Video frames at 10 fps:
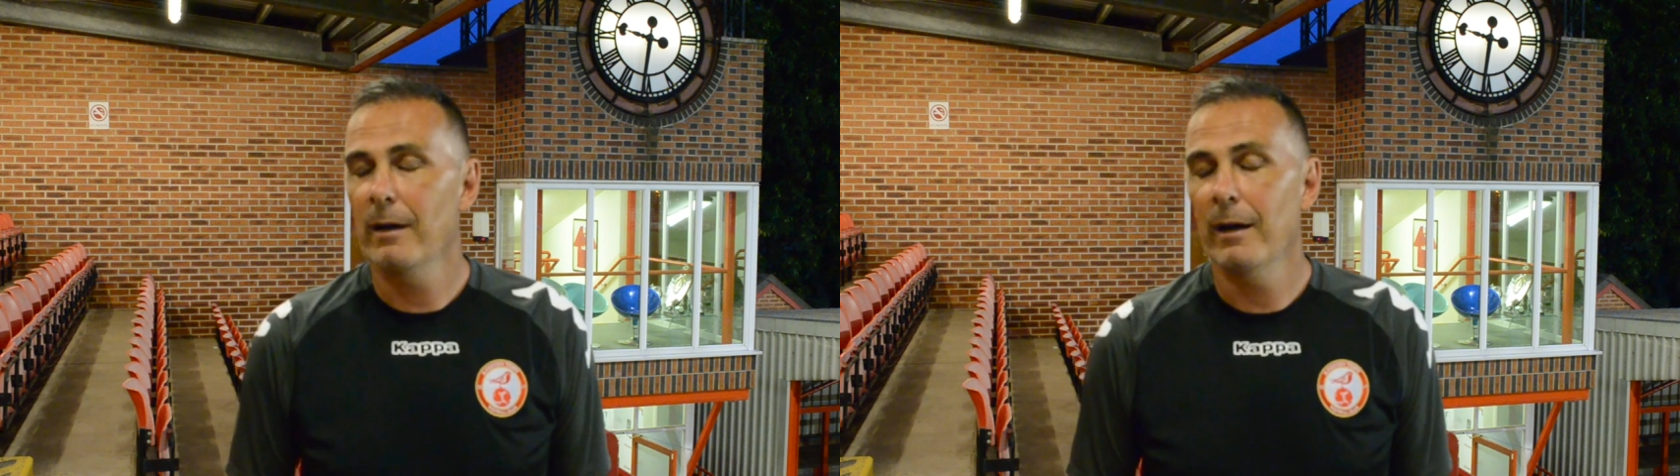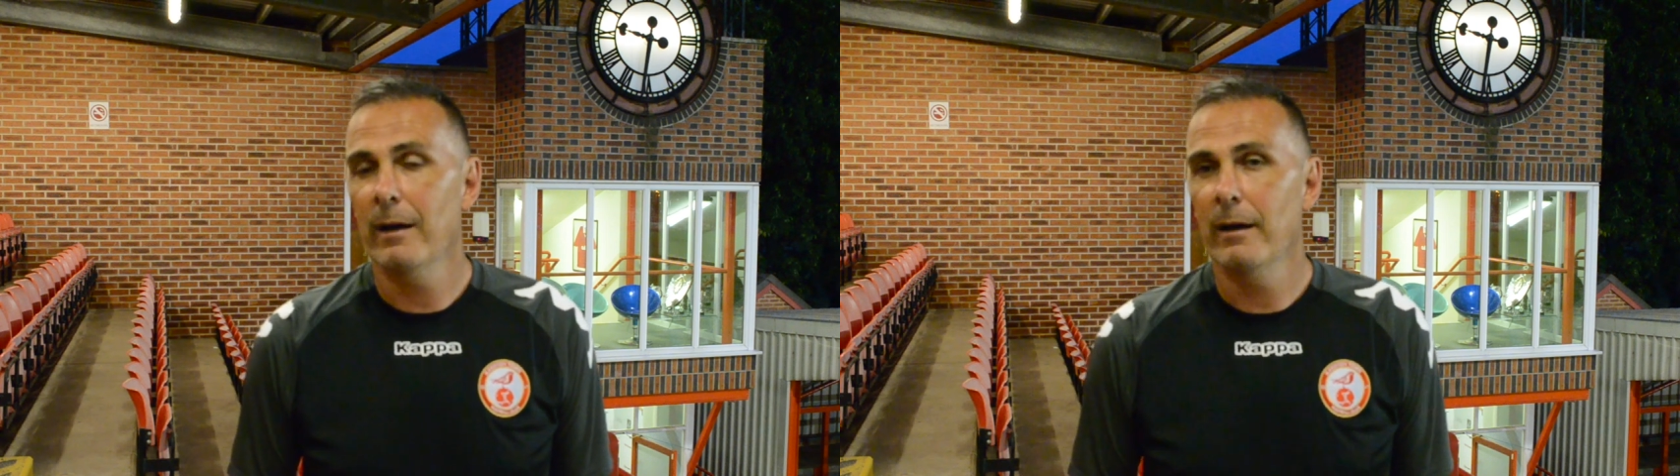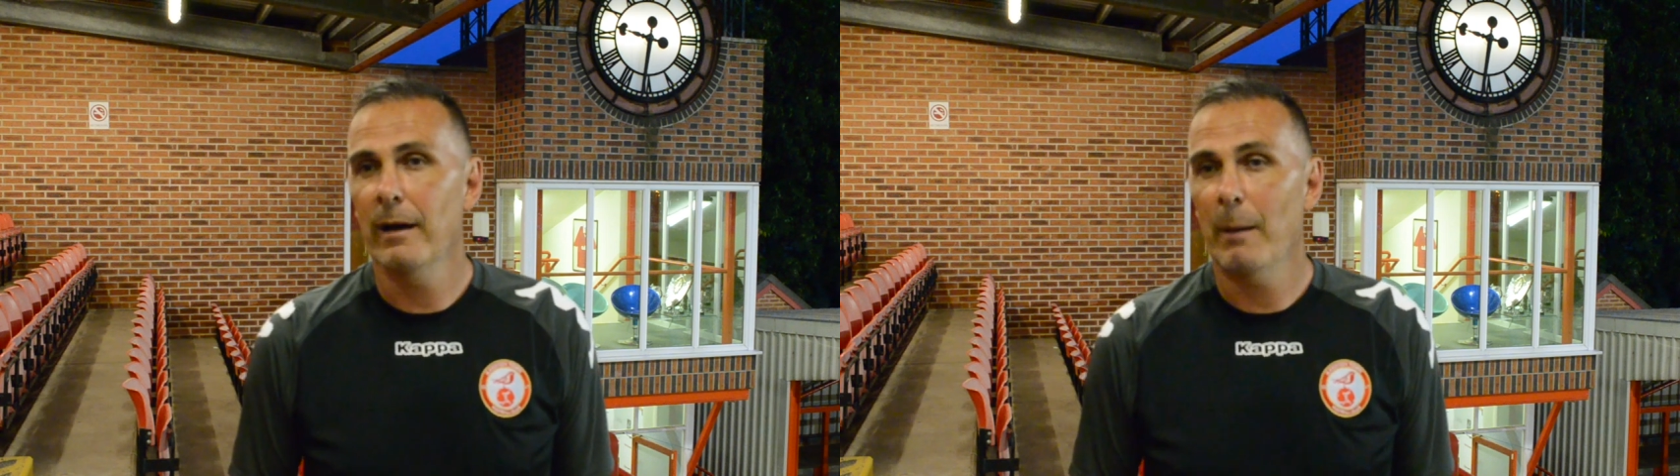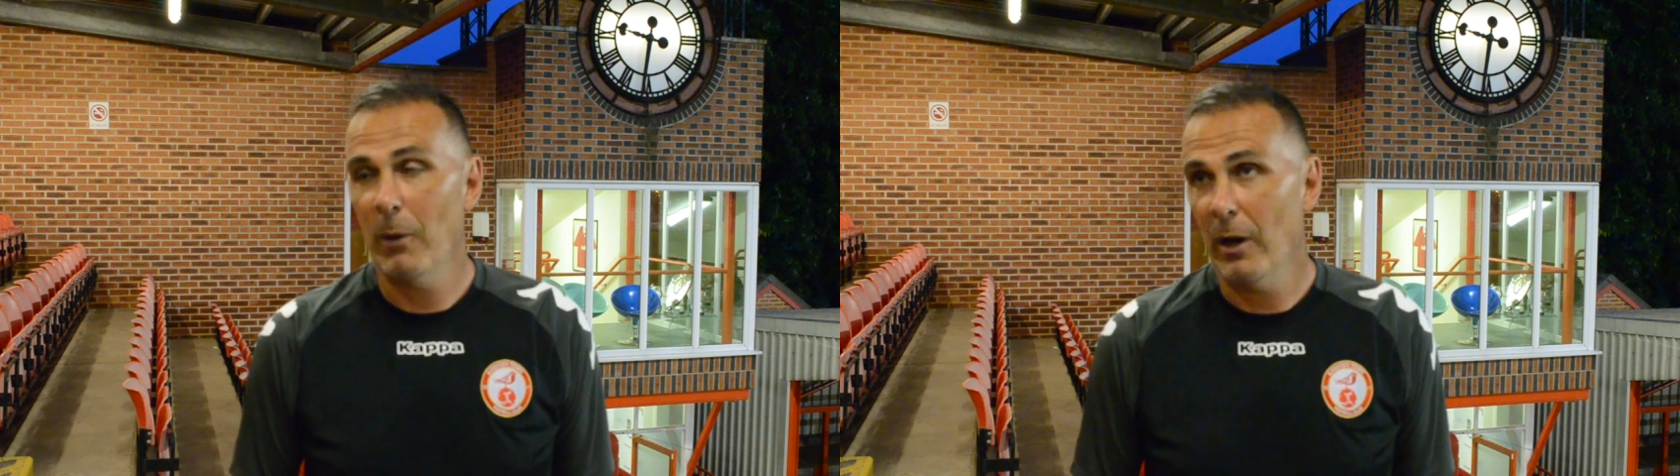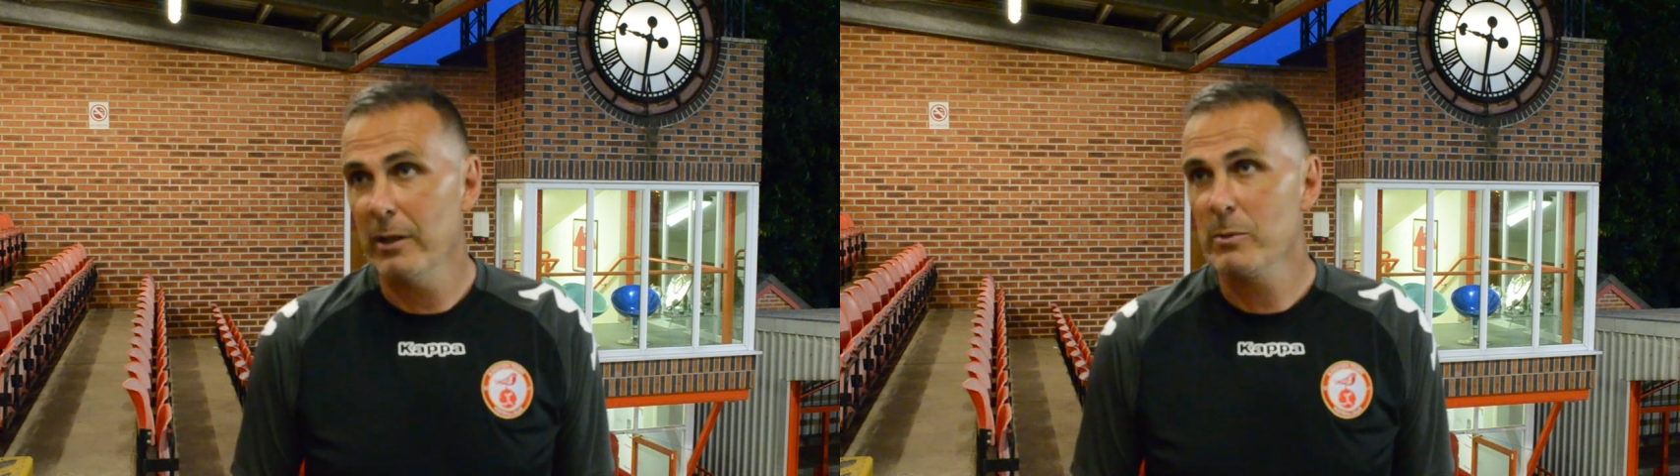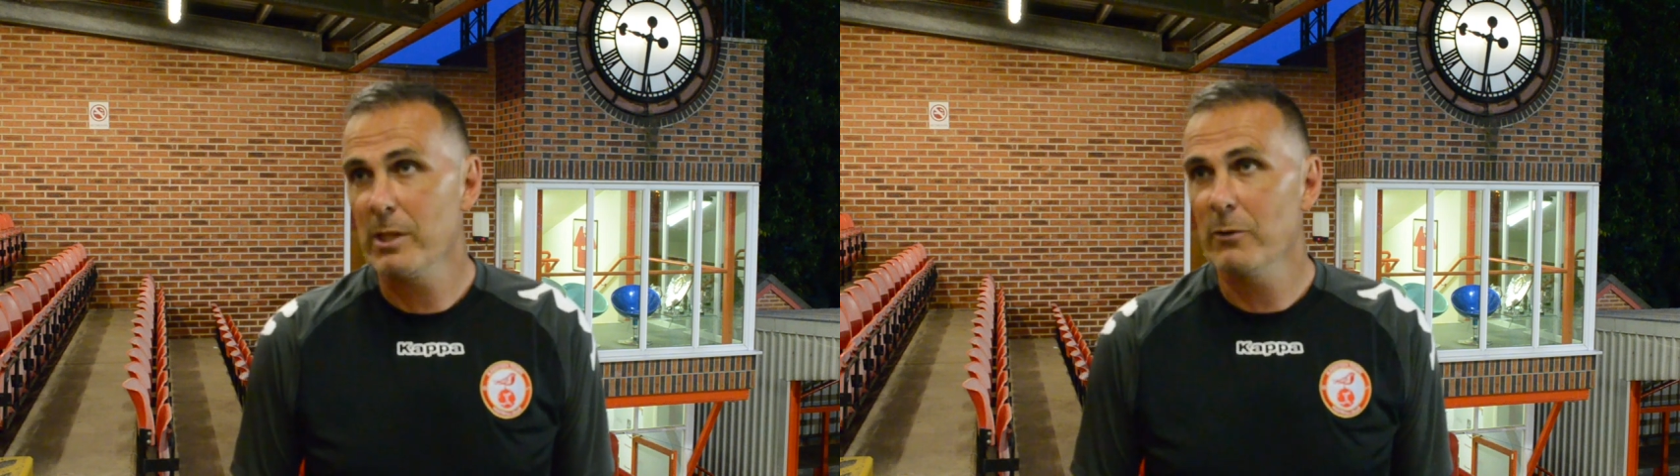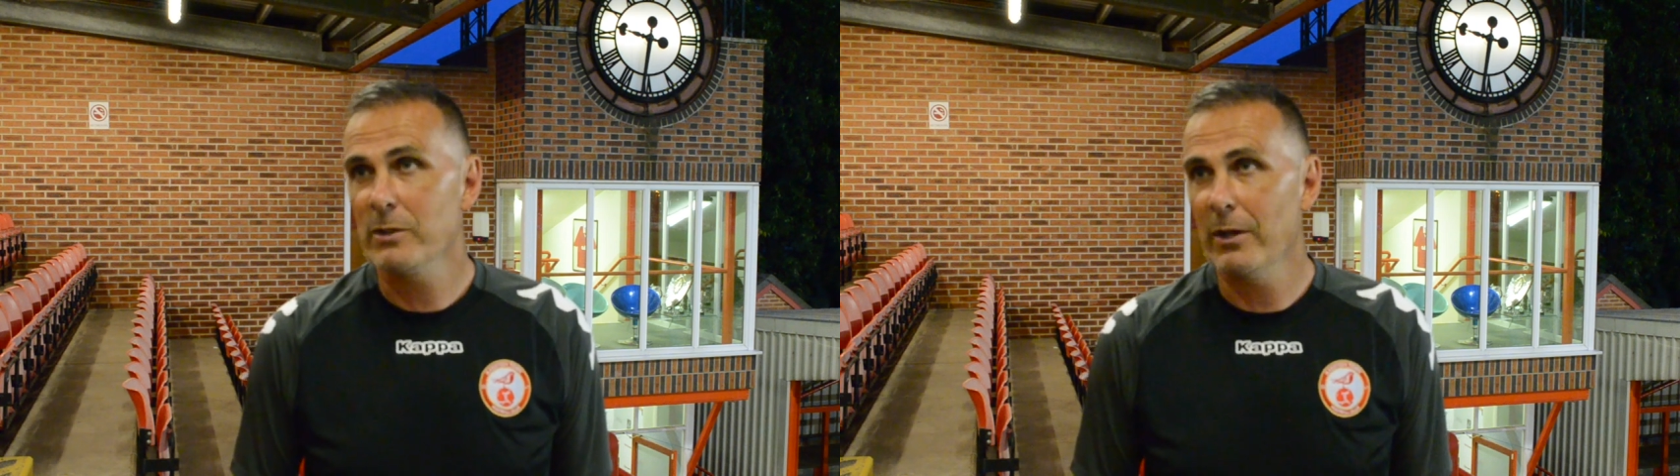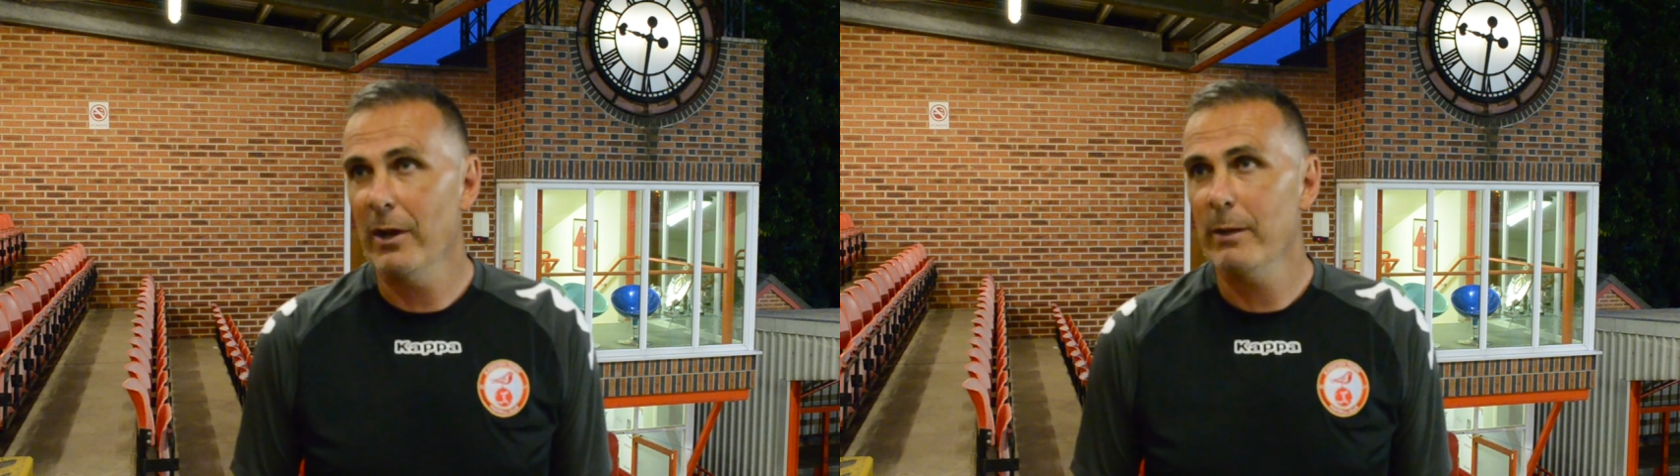applied themselves
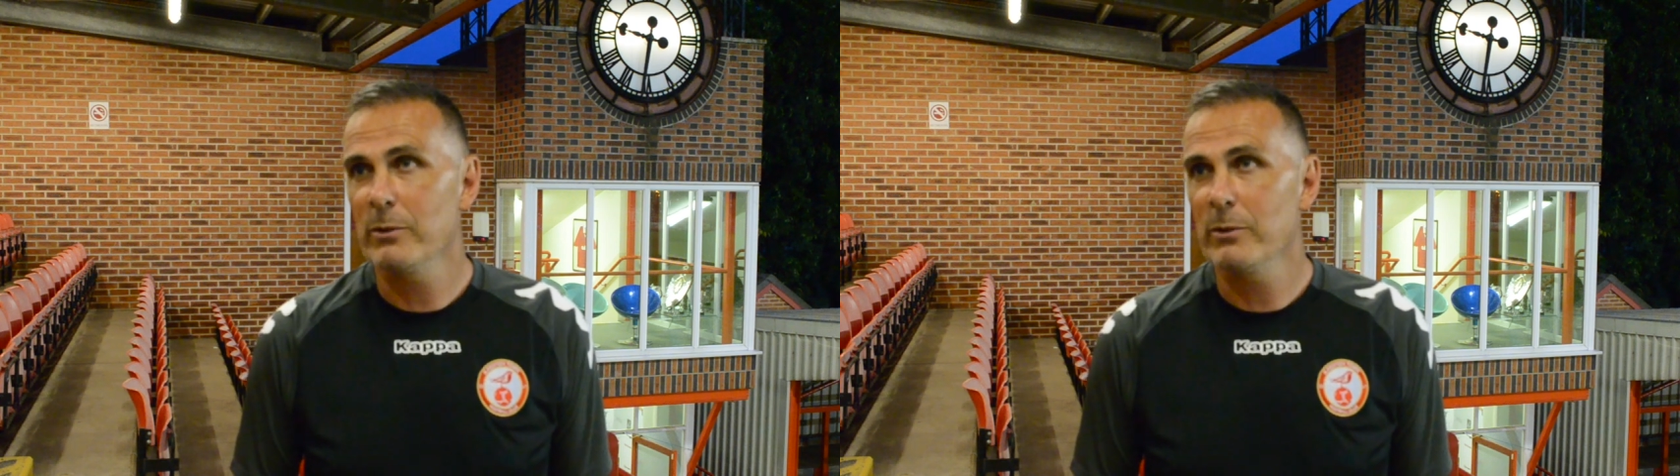tonight.